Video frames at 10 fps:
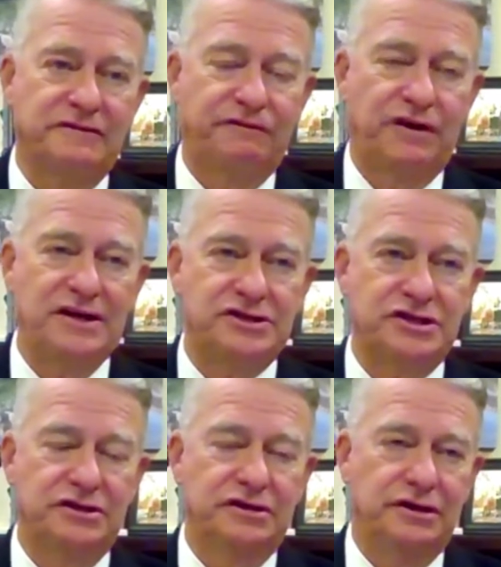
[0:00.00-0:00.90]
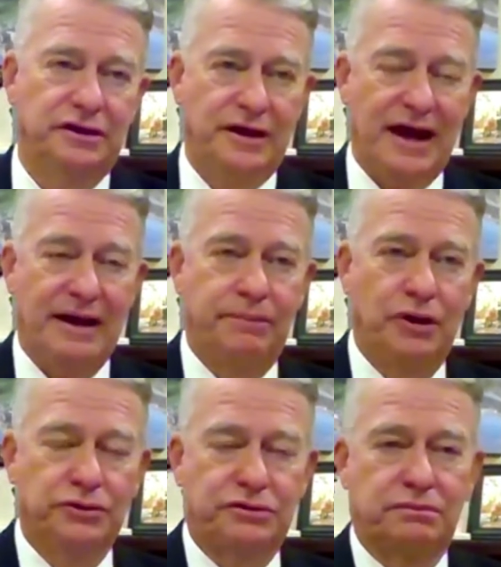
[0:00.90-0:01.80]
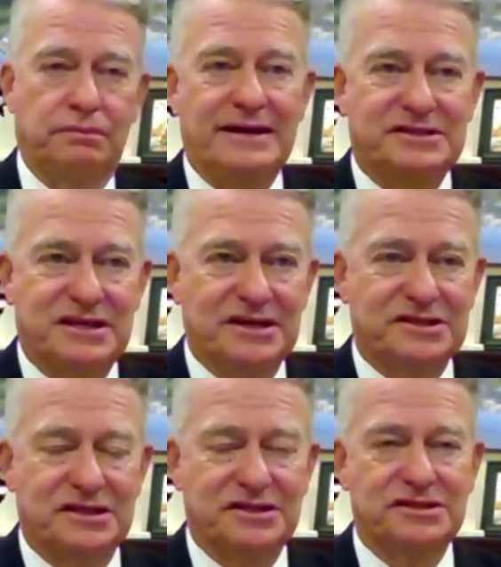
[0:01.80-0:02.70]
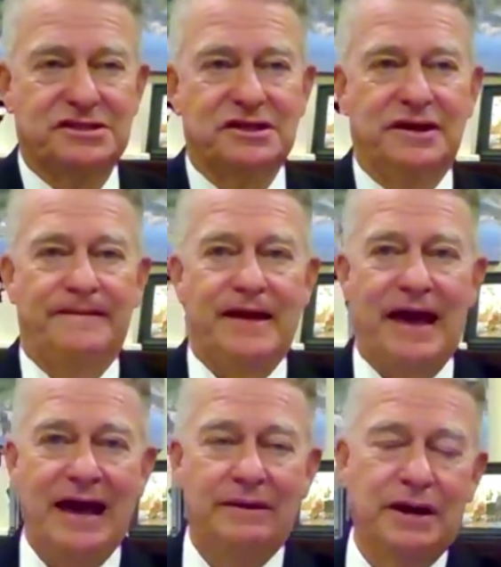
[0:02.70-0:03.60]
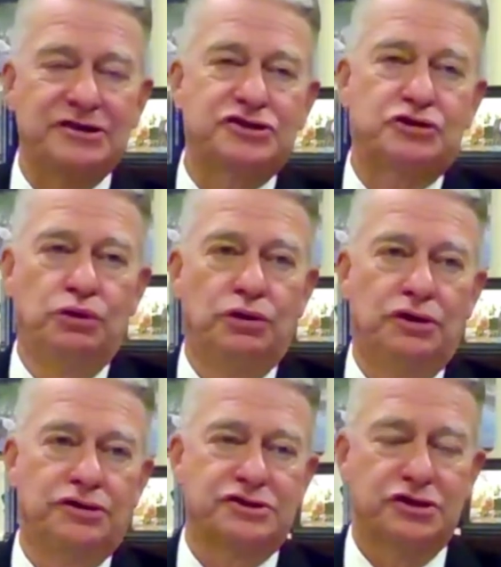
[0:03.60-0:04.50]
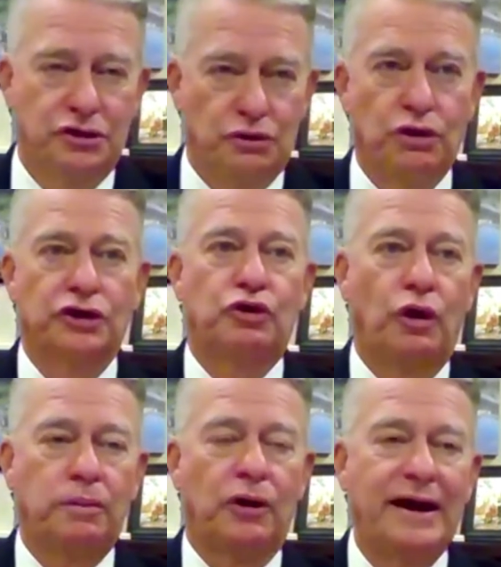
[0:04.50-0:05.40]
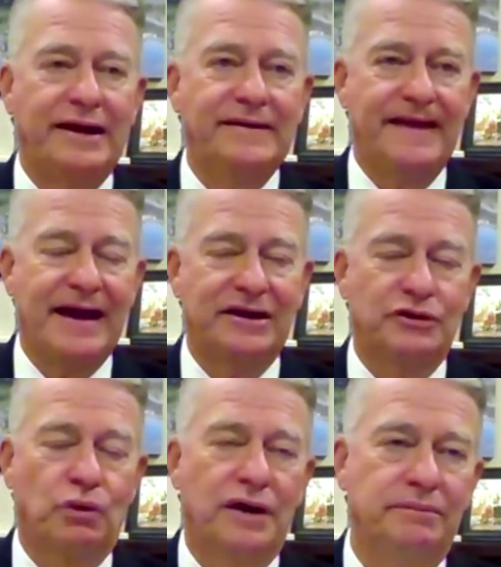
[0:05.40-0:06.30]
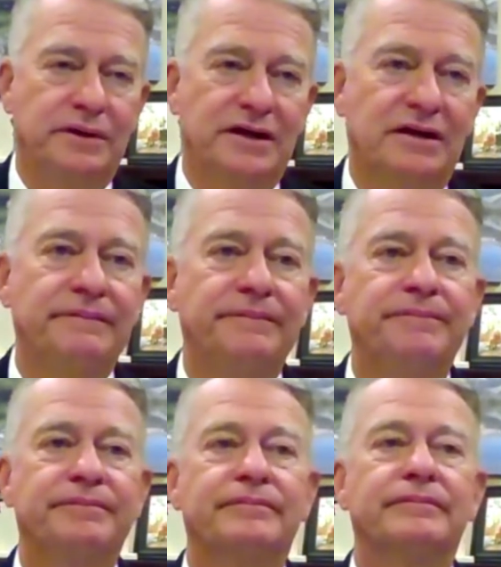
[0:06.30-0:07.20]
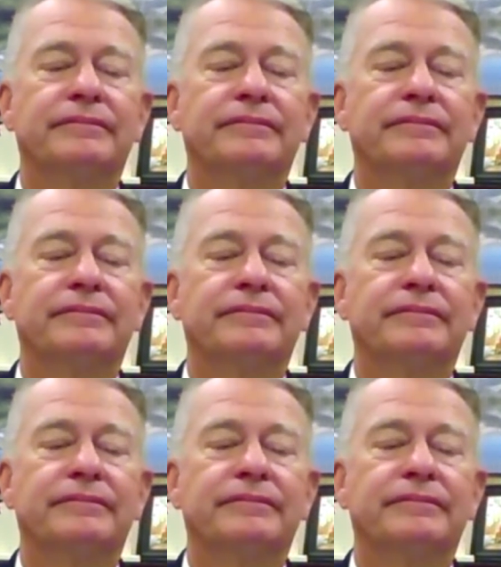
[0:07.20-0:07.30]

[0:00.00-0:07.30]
address inflation at both my citizens and my schools, we're incorporating that into one bill.